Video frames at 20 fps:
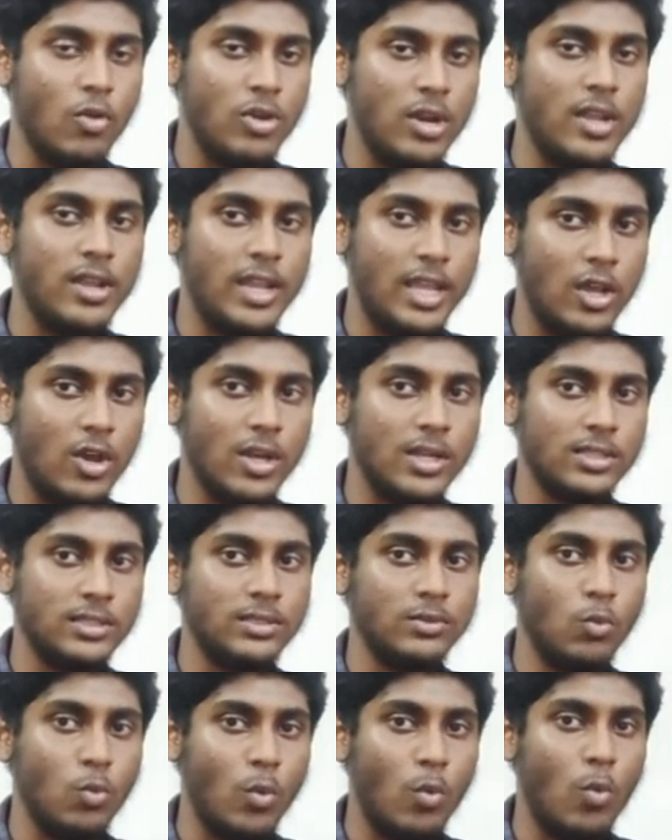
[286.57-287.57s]
only
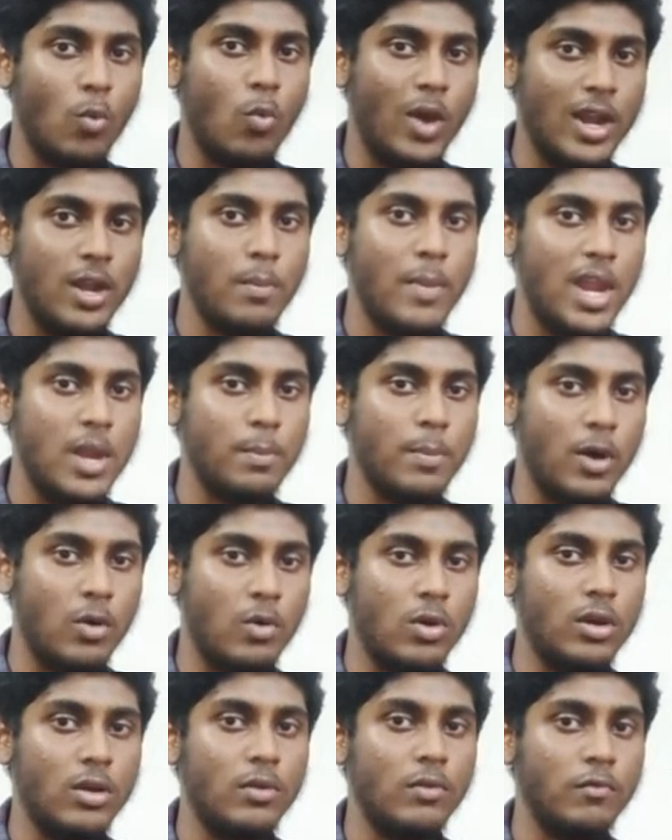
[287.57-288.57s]
requires one
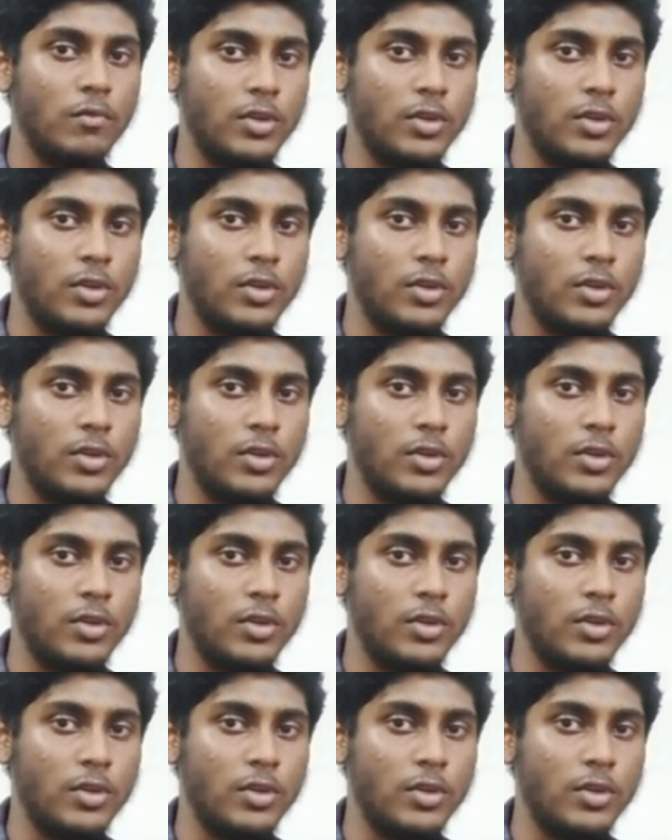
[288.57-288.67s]
manpower